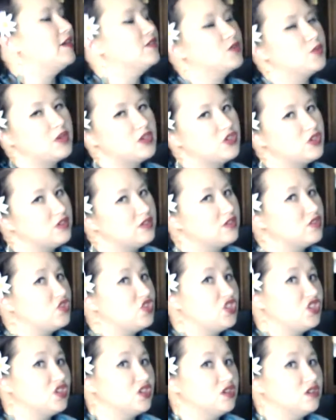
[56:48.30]
questions so
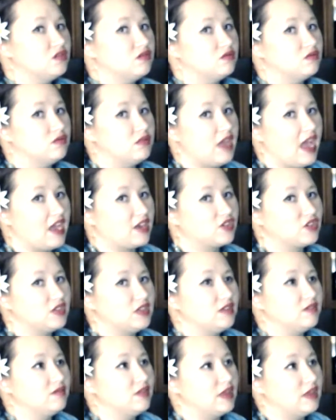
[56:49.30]
she could
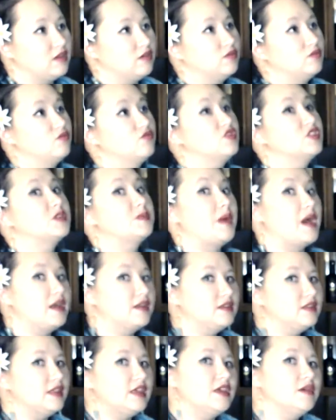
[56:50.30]
actually like
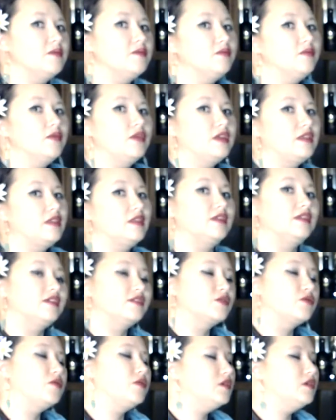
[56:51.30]
respond to them in the
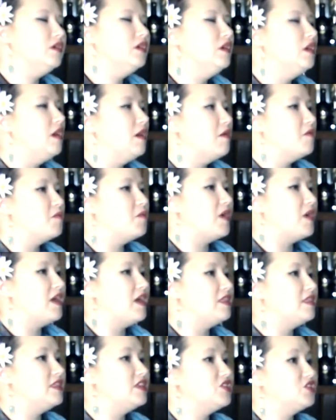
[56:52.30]
Discord.
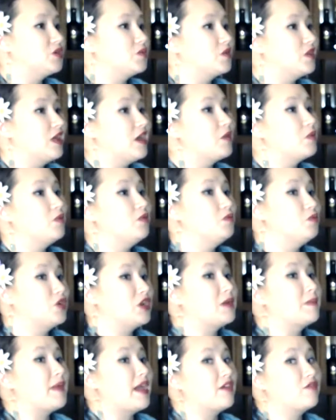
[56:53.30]
But this year we're like, we'll
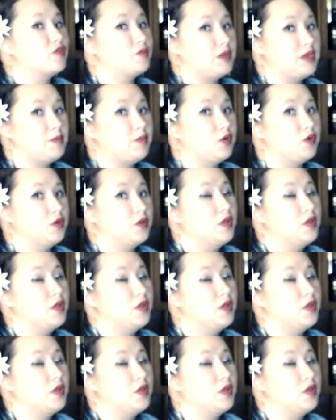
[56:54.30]
bring it back for people.